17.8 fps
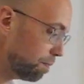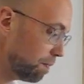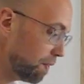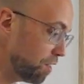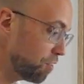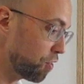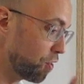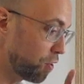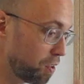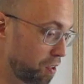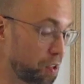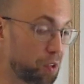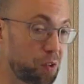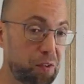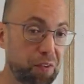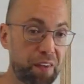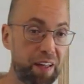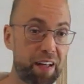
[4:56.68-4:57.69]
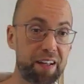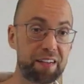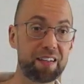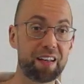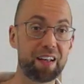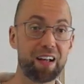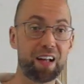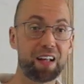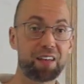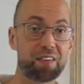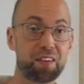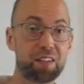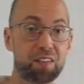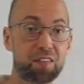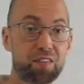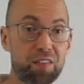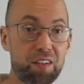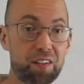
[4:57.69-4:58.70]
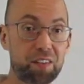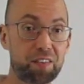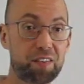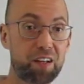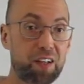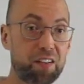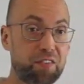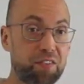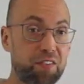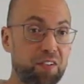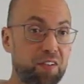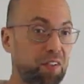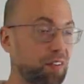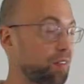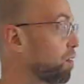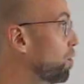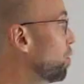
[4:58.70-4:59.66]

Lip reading: So note that this doesn't